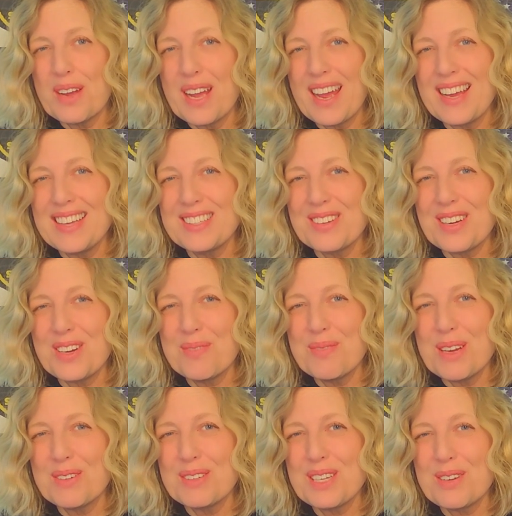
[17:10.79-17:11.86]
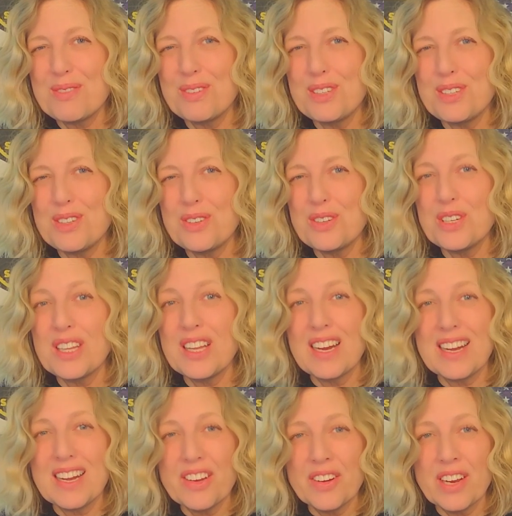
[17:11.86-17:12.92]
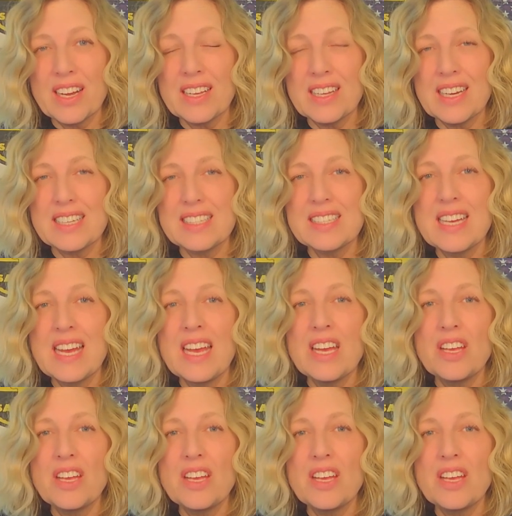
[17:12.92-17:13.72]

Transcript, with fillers: Okay. So I hope that was helpful to you. Good luck on your NCLEX.